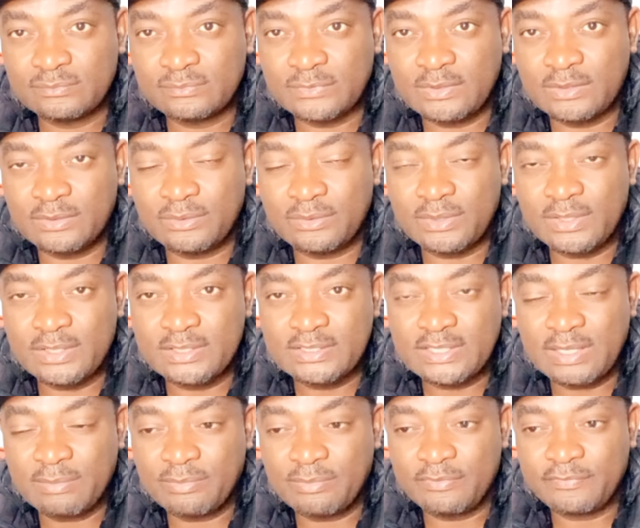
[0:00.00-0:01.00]
Angola is
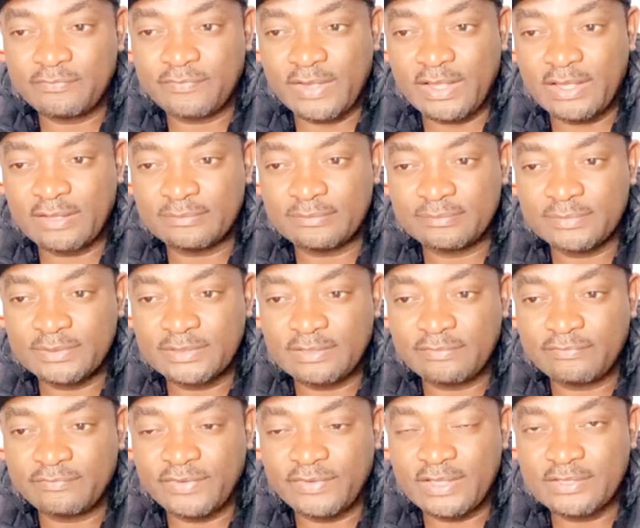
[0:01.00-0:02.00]
coming with fire, but
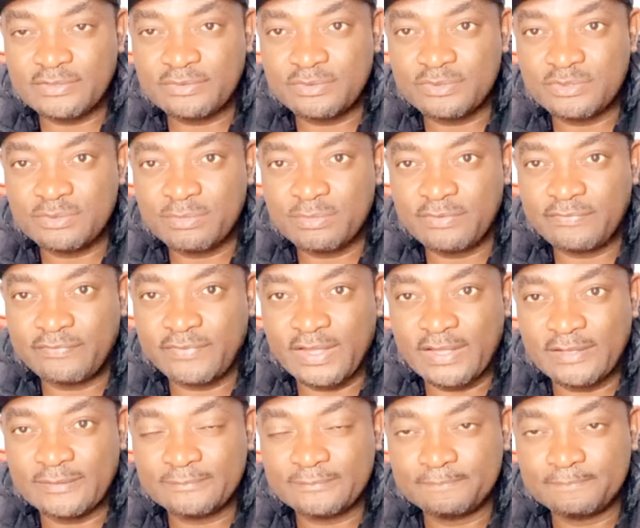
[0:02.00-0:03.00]
that fire is going to meet fire.